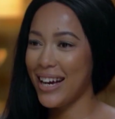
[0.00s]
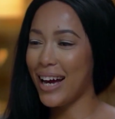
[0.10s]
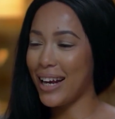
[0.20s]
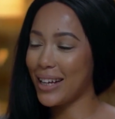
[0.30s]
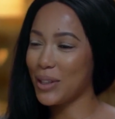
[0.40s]

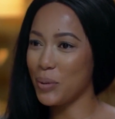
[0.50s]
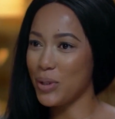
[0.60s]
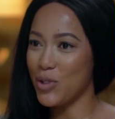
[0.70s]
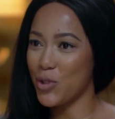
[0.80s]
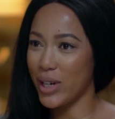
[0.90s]
I like the way
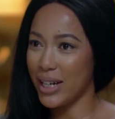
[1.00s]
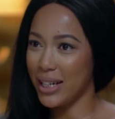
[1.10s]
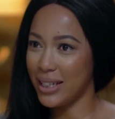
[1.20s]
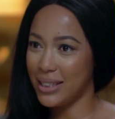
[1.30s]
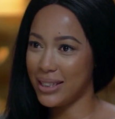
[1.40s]
you
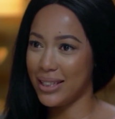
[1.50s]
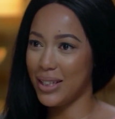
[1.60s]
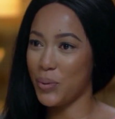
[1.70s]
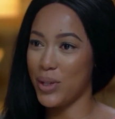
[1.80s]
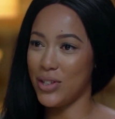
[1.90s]
dressed,
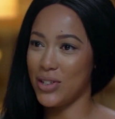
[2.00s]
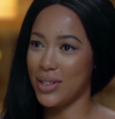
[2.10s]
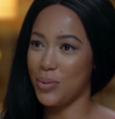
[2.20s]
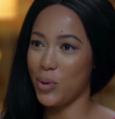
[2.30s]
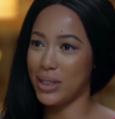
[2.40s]
the way you
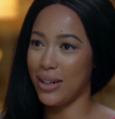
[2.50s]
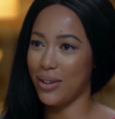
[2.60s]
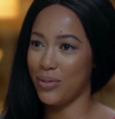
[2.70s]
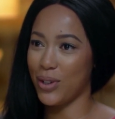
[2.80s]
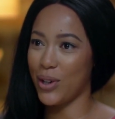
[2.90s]
just walked out
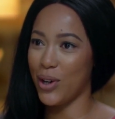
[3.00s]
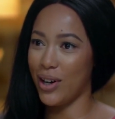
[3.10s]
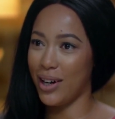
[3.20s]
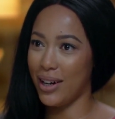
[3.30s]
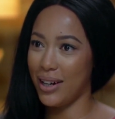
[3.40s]
of the
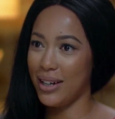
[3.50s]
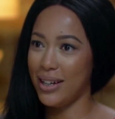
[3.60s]
car.